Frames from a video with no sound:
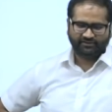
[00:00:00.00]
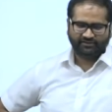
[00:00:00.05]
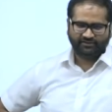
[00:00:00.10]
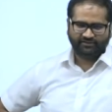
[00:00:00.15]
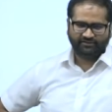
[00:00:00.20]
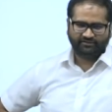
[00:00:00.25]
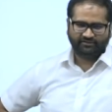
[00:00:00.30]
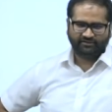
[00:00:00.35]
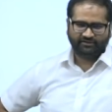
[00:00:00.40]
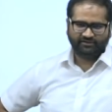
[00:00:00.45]

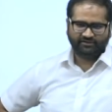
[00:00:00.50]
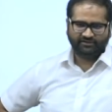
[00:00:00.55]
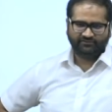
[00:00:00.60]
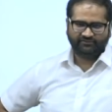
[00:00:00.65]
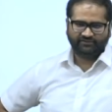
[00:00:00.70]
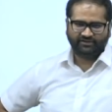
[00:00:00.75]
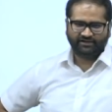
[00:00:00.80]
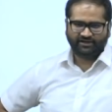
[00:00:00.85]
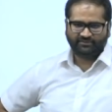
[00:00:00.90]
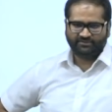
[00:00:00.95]
You know, if
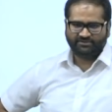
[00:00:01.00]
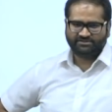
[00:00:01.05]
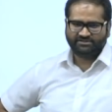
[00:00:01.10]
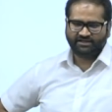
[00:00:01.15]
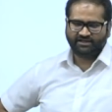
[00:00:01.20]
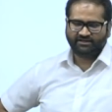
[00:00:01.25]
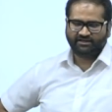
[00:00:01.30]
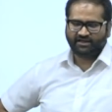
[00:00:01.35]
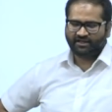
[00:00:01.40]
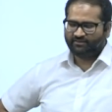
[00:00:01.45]
an
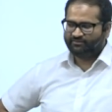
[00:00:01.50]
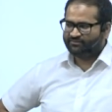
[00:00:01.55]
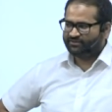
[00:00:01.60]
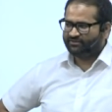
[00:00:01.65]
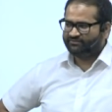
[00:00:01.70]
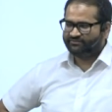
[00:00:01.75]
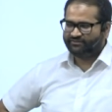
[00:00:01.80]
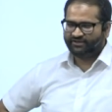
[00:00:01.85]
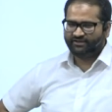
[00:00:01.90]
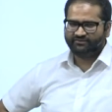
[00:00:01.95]
Abhishek comes
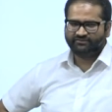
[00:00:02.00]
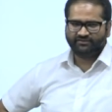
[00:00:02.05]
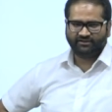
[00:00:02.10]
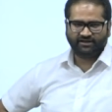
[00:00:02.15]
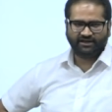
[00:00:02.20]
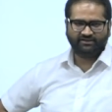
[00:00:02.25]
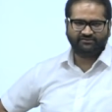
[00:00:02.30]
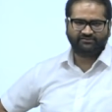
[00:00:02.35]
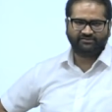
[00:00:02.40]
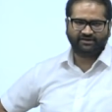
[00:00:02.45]
and says, Sir,
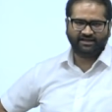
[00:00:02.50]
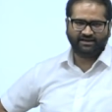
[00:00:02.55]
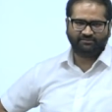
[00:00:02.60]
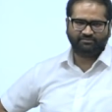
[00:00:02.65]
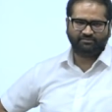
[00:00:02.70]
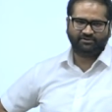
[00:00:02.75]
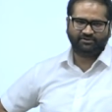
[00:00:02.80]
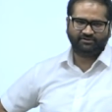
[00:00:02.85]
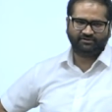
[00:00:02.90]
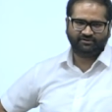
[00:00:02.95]
I
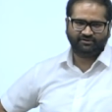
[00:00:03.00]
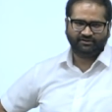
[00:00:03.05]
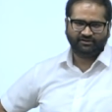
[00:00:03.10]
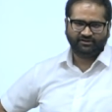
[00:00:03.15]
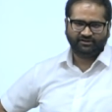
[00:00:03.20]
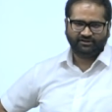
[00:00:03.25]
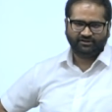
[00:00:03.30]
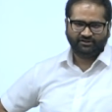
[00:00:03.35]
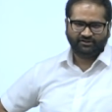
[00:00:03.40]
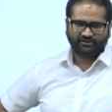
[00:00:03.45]
slept
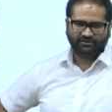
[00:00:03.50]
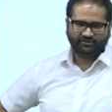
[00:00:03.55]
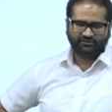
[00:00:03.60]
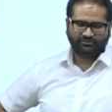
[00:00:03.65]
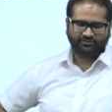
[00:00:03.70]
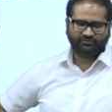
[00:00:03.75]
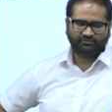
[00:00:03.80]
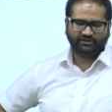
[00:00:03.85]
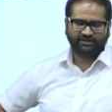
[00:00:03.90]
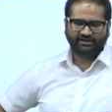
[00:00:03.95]

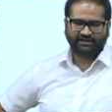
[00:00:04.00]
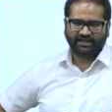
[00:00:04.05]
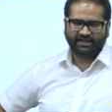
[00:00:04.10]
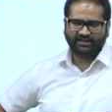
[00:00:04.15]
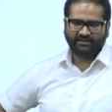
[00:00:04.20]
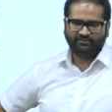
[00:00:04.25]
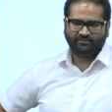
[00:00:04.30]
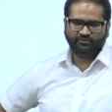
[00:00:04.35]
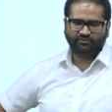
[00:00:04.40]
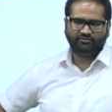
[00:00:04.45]
through the
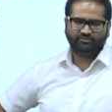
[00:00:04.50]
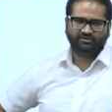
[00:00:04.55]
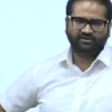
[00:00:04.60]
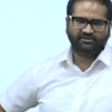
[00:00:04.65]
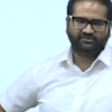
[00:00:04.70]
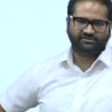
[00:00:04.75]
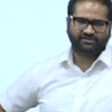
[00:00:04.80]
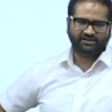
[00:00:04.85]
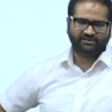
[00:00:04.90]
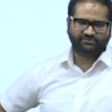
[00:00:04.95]
time, nobody
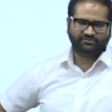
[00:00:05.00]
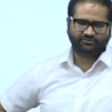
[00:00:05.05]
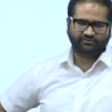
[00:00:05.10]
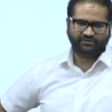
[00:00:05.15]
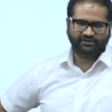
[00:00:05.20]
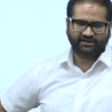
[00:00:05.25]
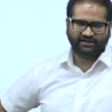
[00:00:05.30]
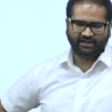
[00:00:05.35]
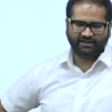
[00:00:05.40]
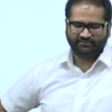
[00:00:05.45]
sleeps through
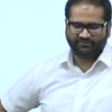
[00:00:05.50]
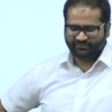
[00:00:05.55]
the time.